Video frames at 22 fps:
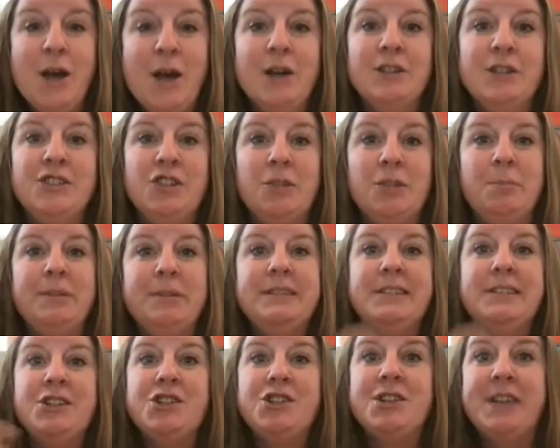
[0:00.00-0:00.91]
So
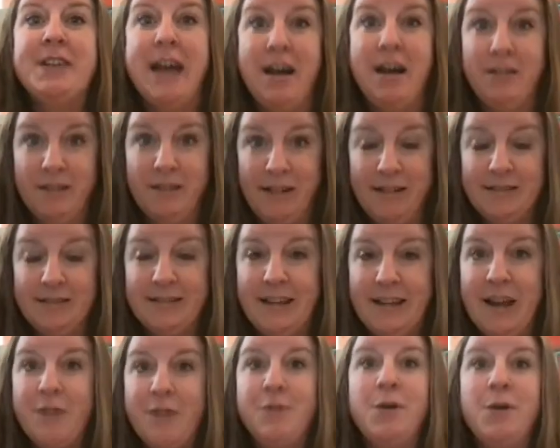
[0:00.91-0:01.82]
positionalities,
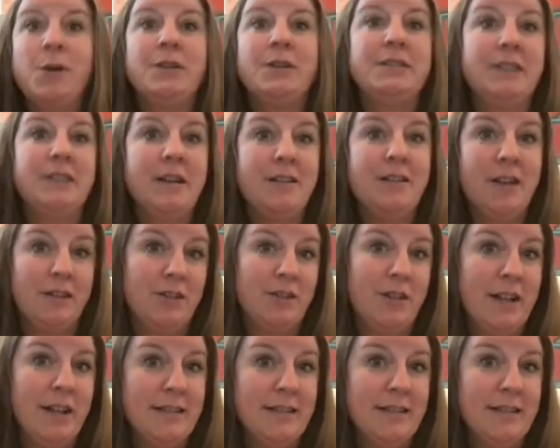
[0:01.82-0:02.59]
and I focus on Dr.